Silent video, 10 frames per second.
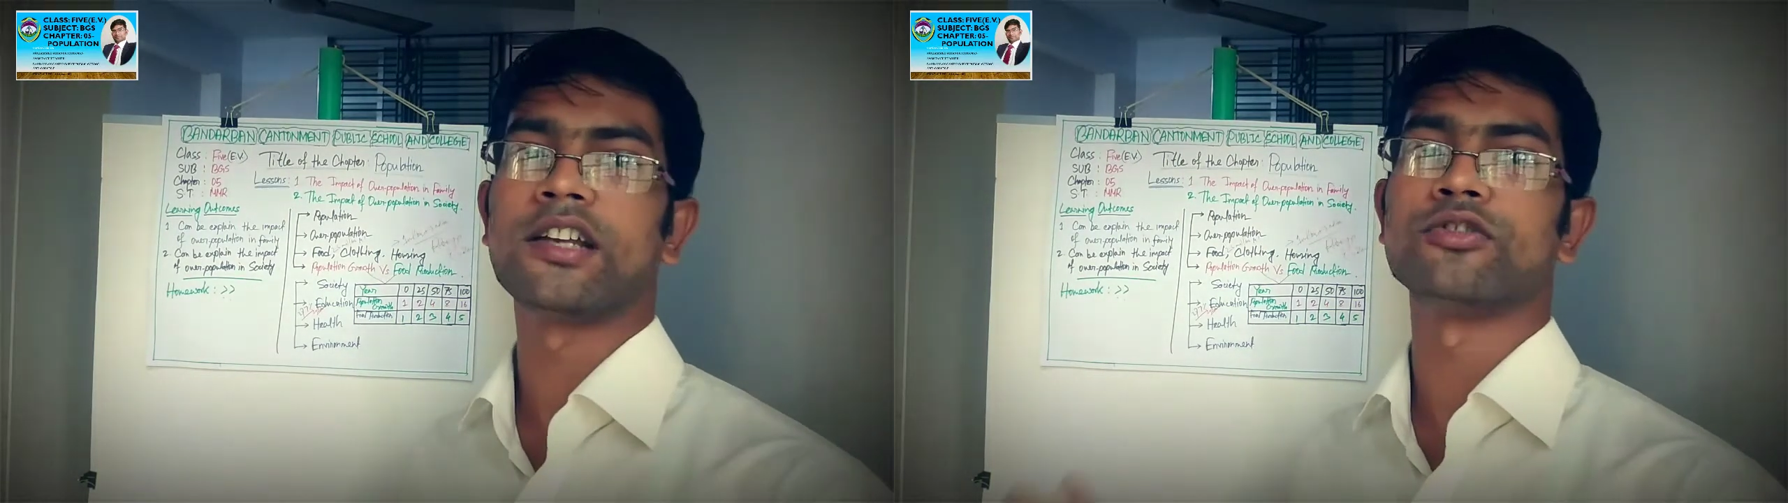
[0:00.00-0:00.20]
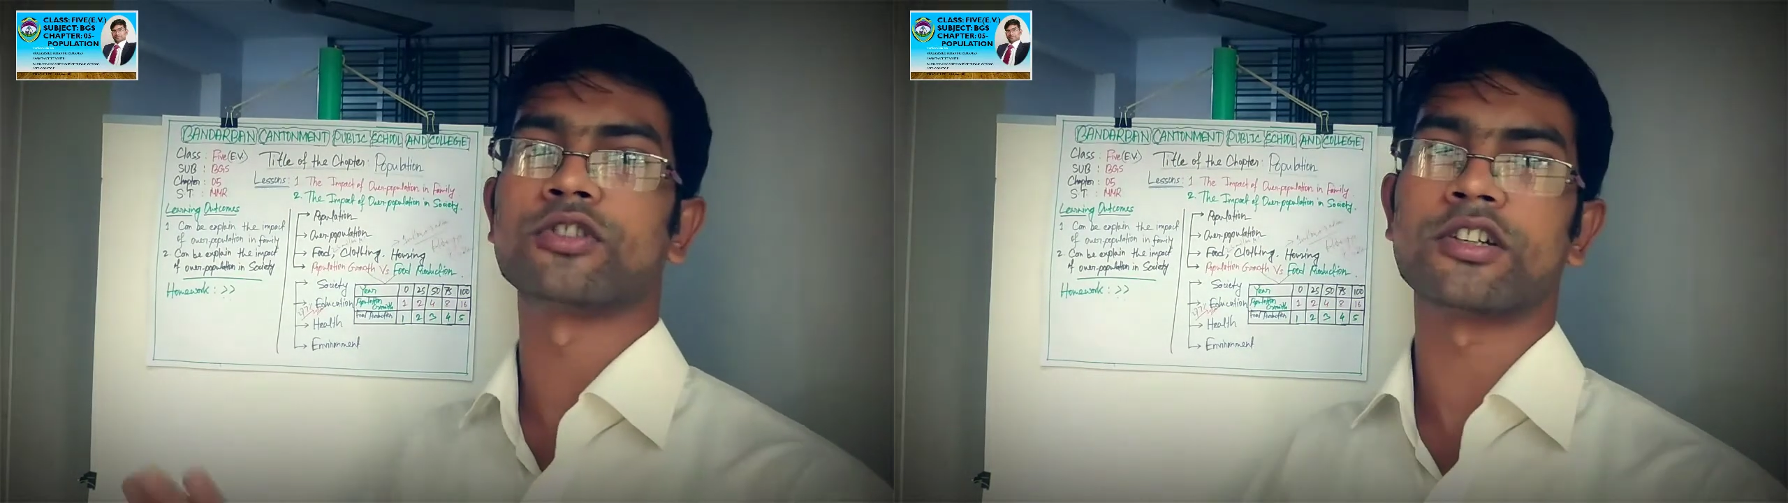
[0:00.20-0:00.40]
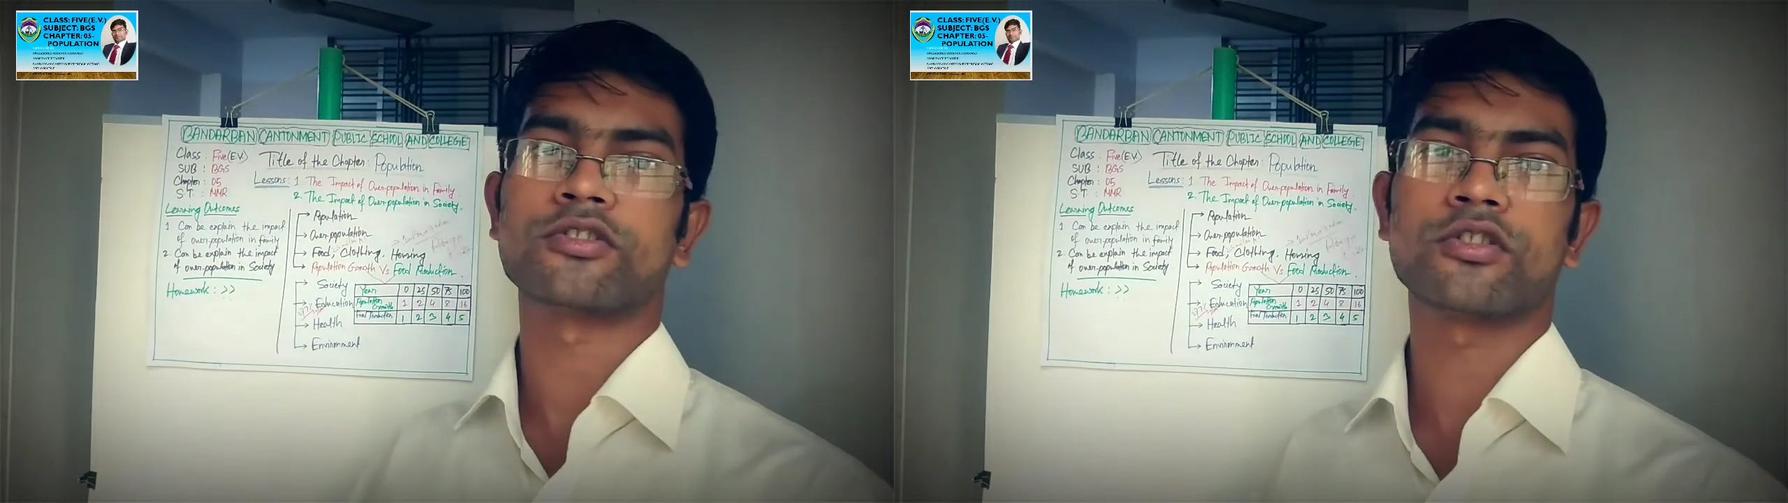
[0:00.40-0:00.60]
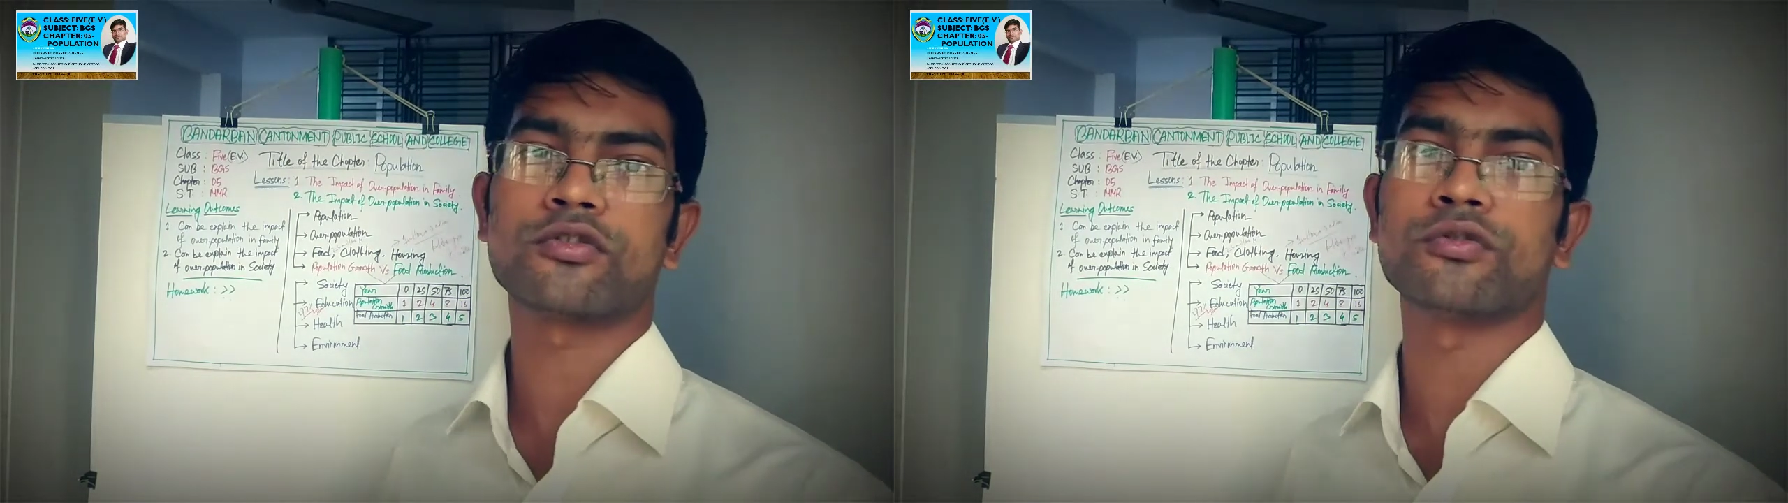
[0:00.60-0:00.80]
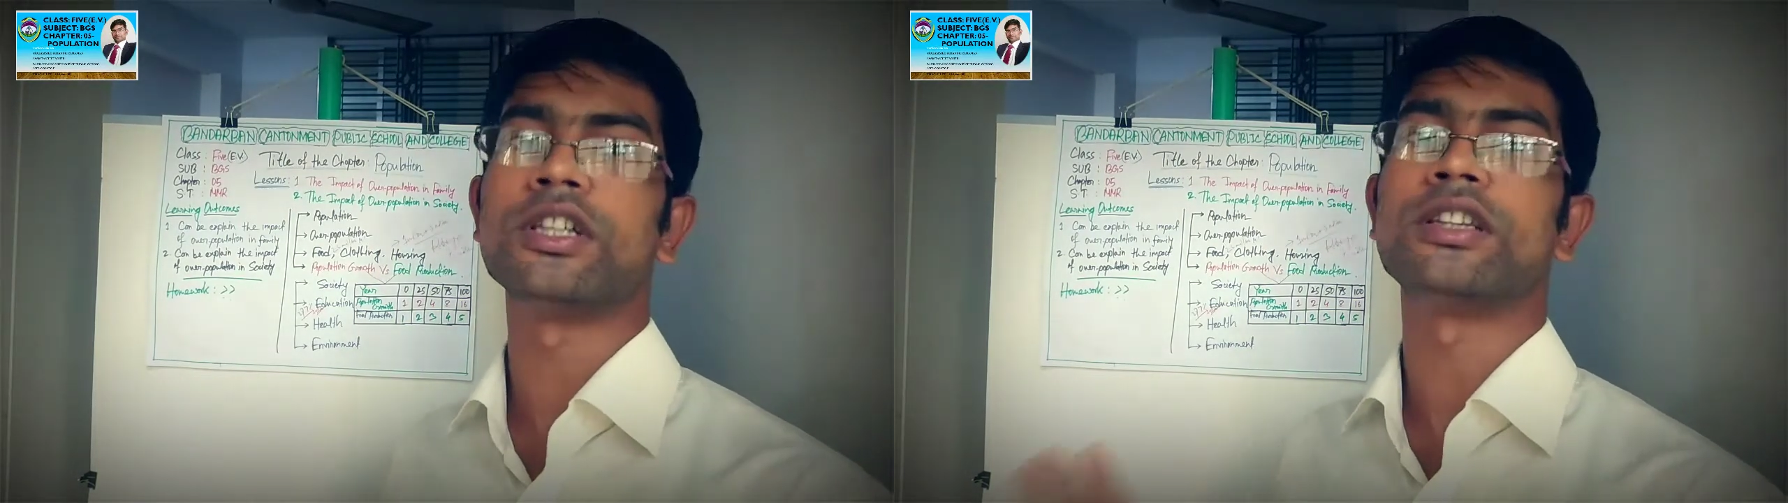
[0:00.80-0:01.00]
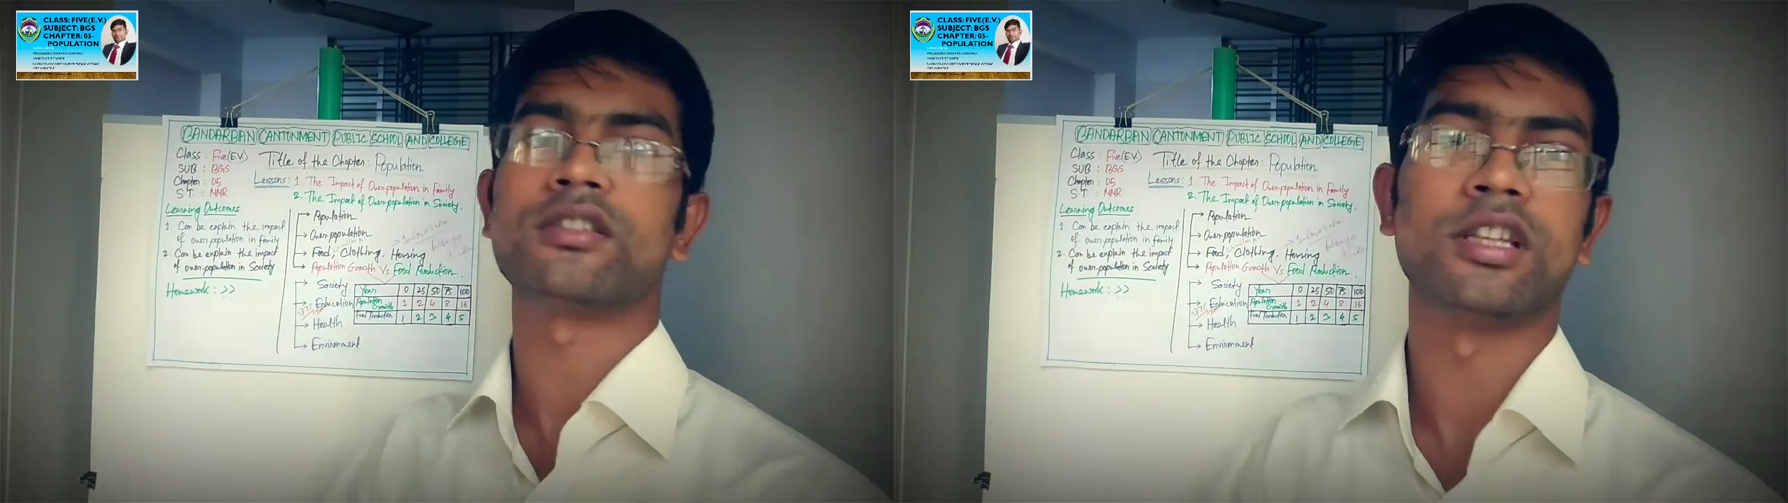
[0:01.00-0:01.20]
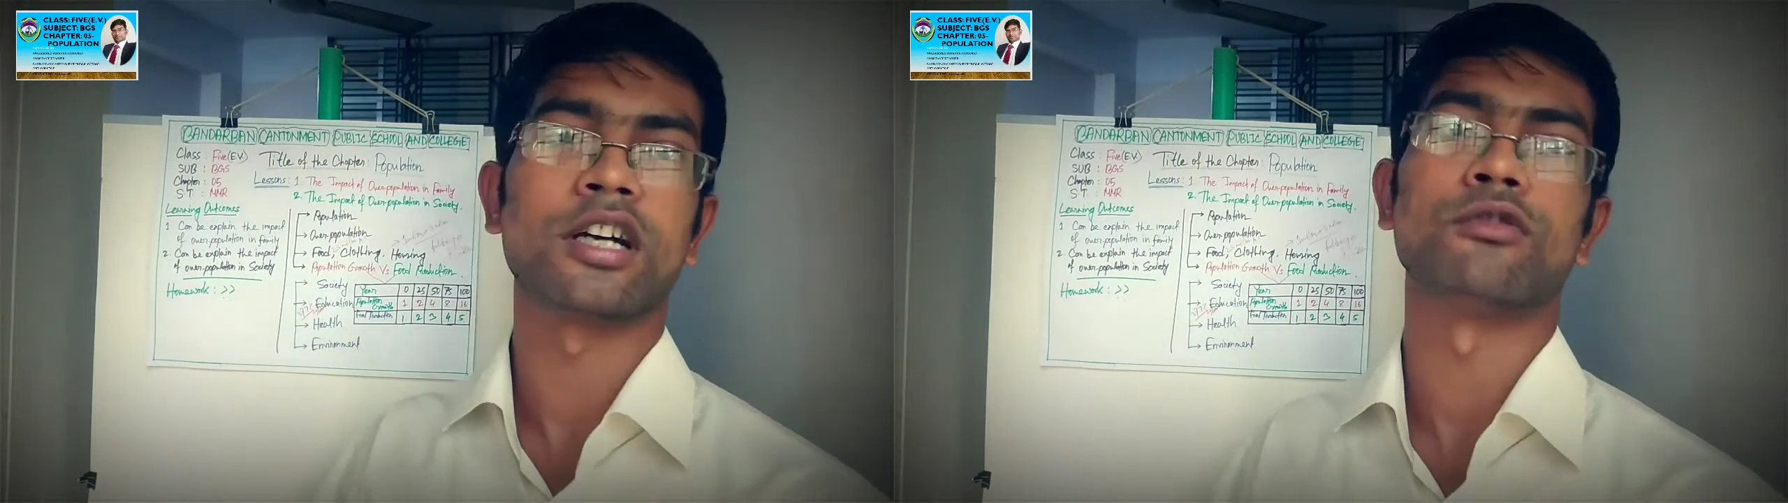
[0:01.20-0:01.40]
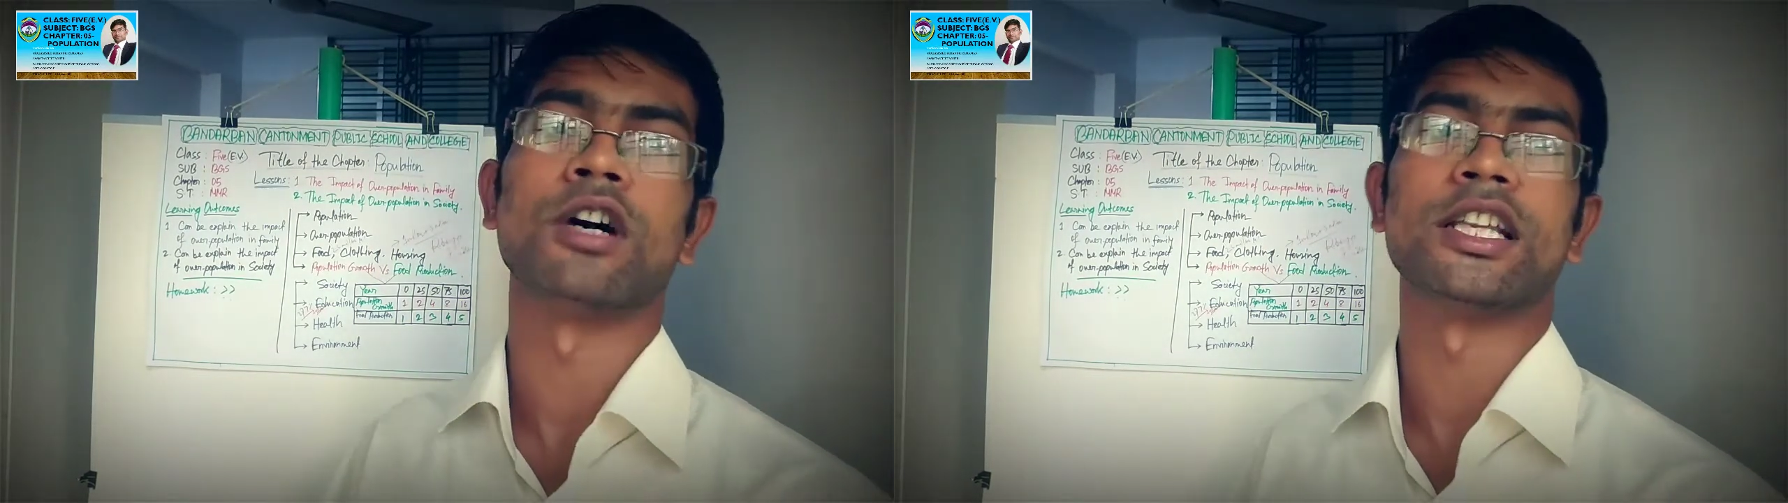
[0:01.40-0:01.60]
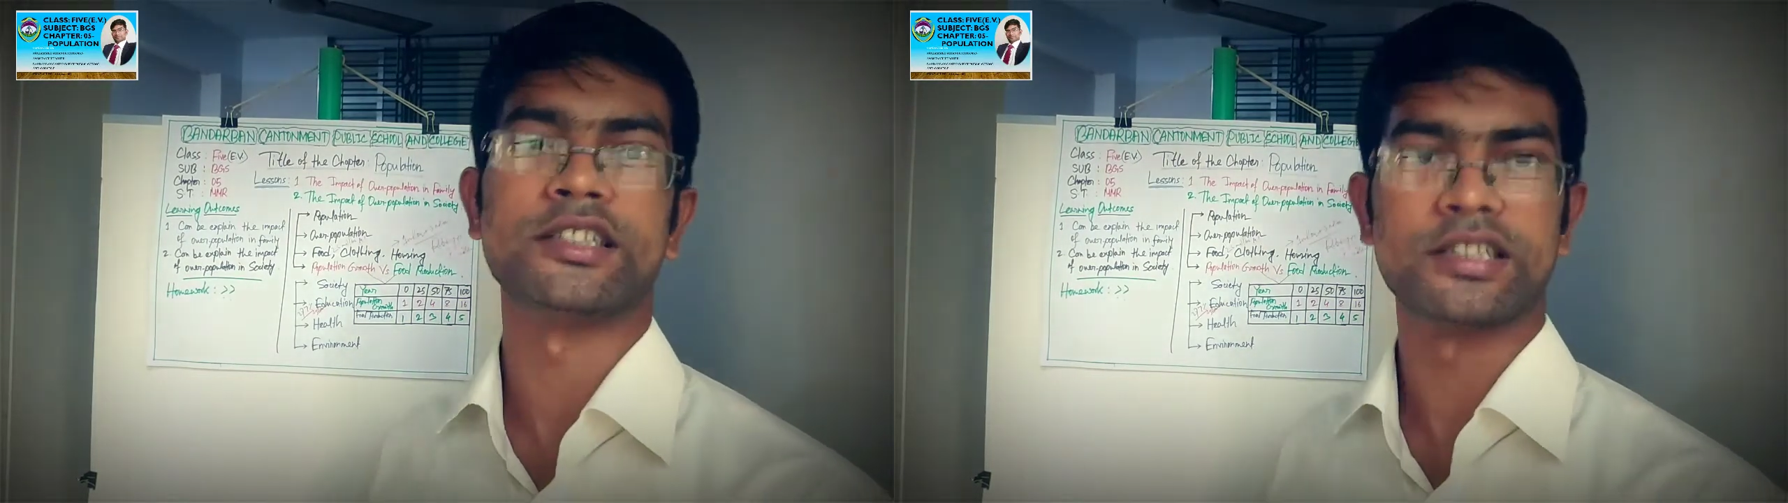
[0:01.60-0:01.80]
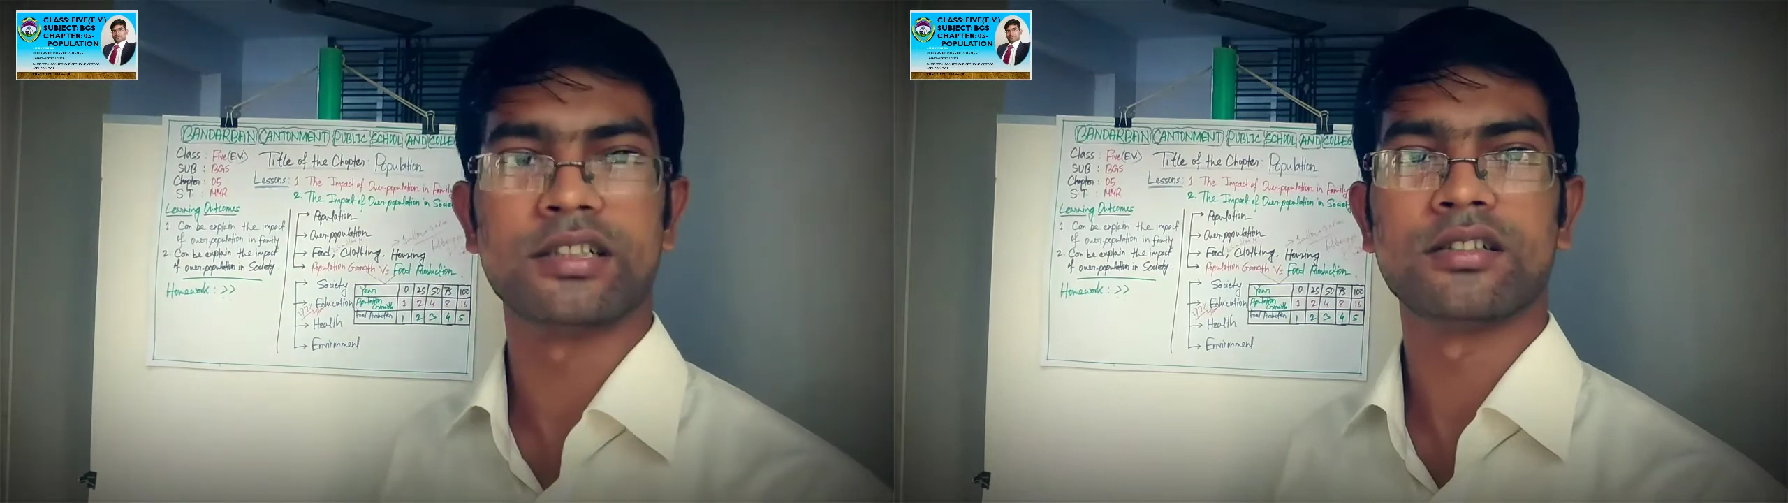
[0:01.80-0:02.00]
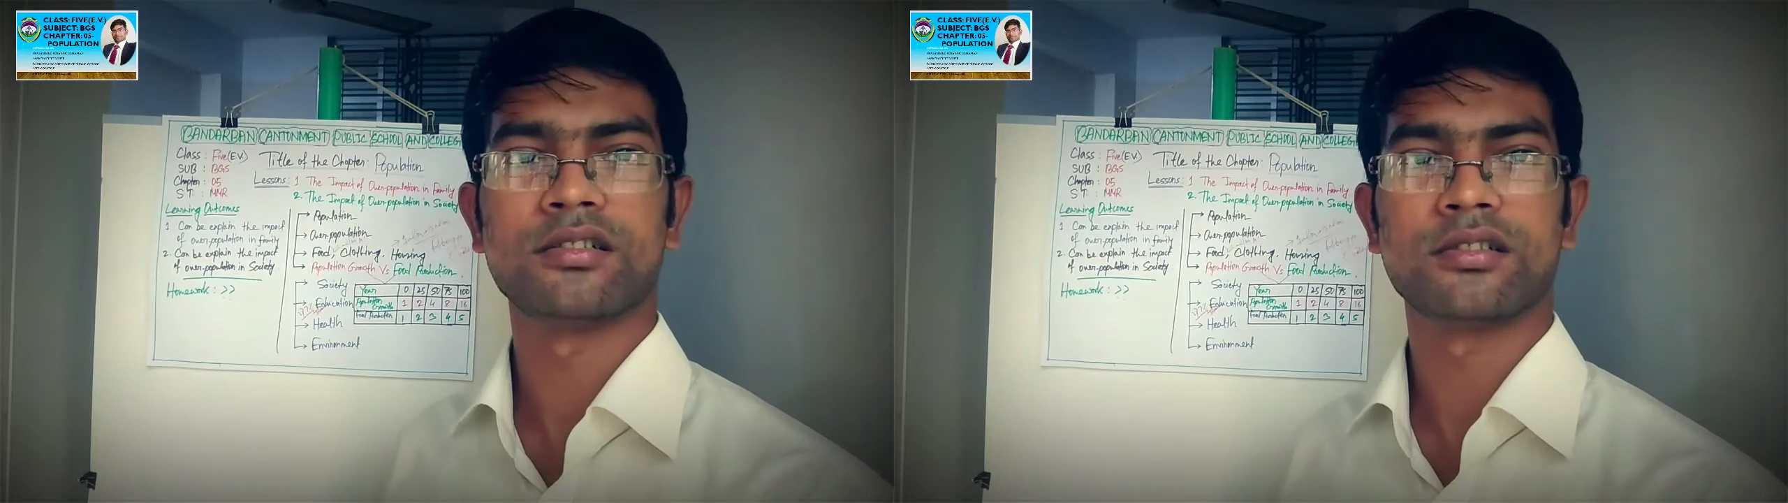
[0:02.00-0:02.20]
educations with the quality.